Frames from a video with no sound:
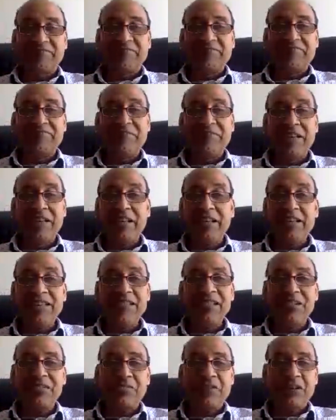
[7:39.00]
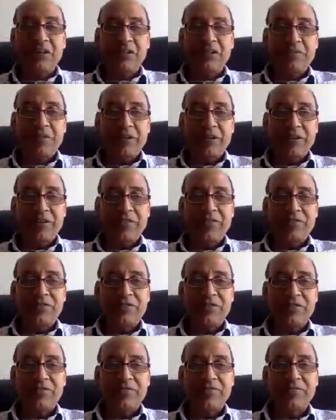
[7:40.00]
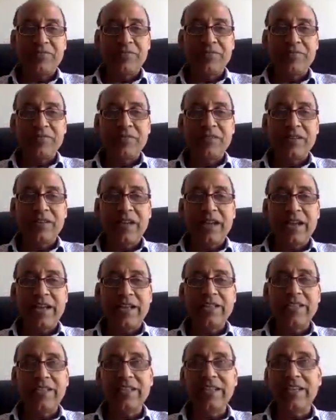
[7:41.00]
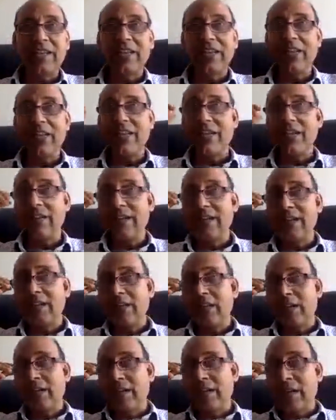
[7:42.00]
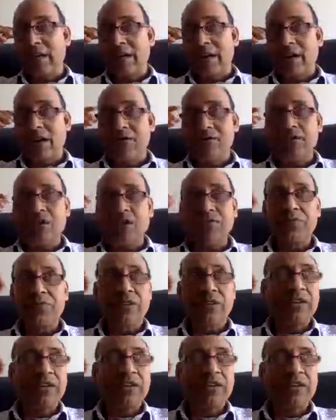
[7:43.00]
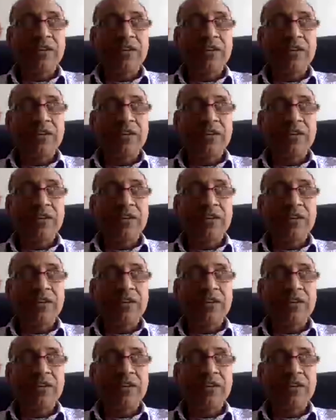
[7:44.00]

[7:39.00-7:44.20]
millions of water molecules. I can say out of 10 to the